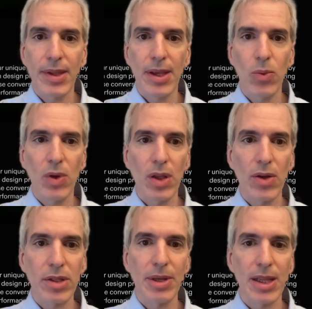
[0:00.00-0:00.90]
It will
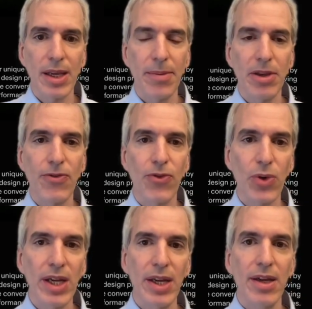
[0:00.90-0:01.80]
ultimately be
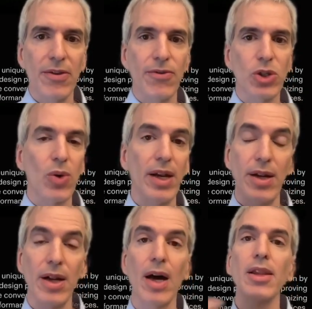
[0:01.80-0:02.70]
free to create
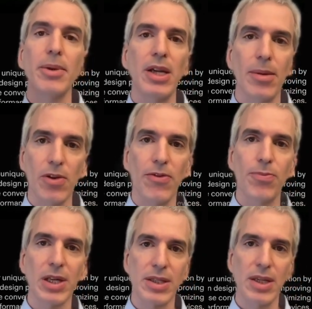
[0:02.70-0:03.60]
an unlimited number of
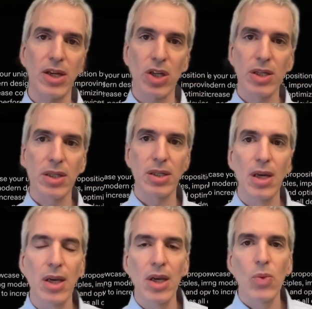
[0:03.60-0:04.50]
presentations
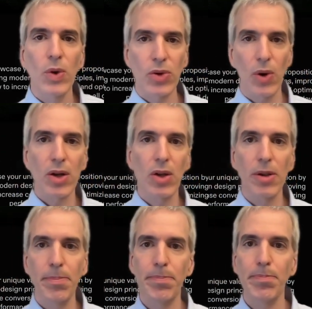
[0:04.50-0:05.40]
with Chronicle.